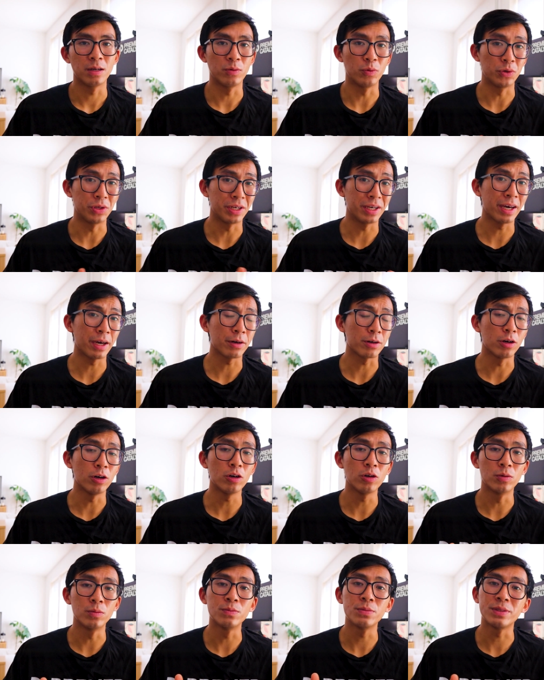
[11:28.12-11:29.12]
And when you get
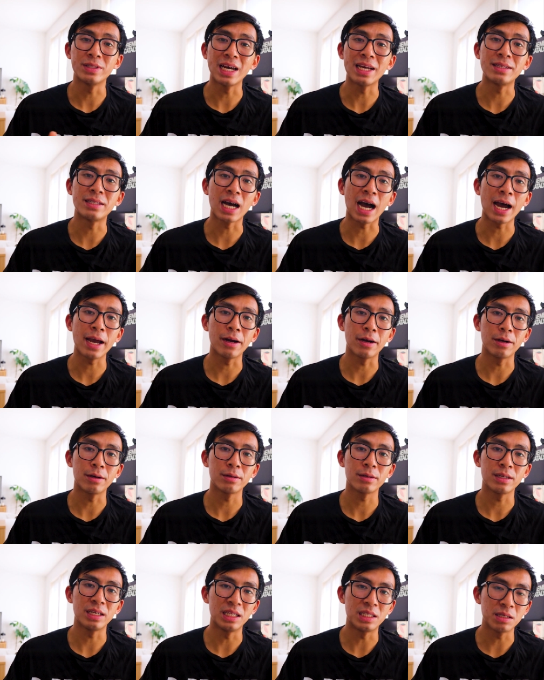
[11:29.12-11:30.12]
home, dead
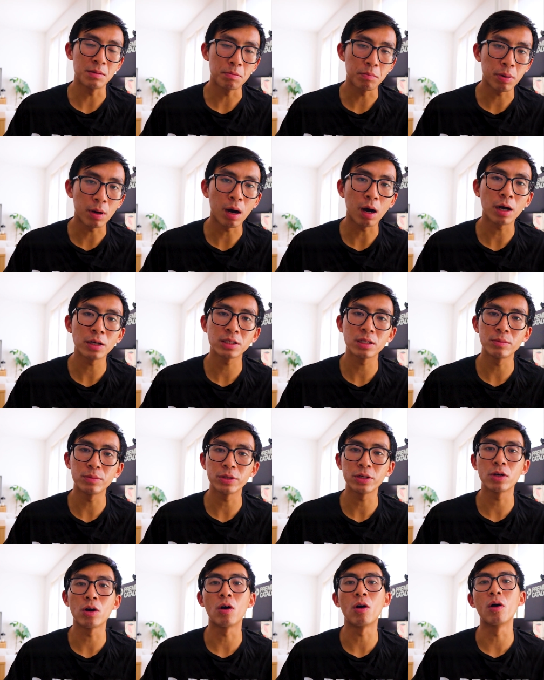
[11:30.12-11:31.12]
tired, it's
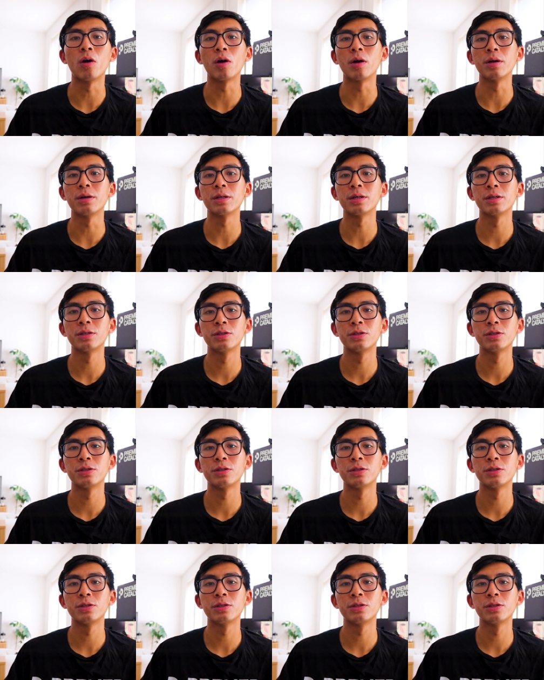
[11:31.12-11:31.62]
impossibly hard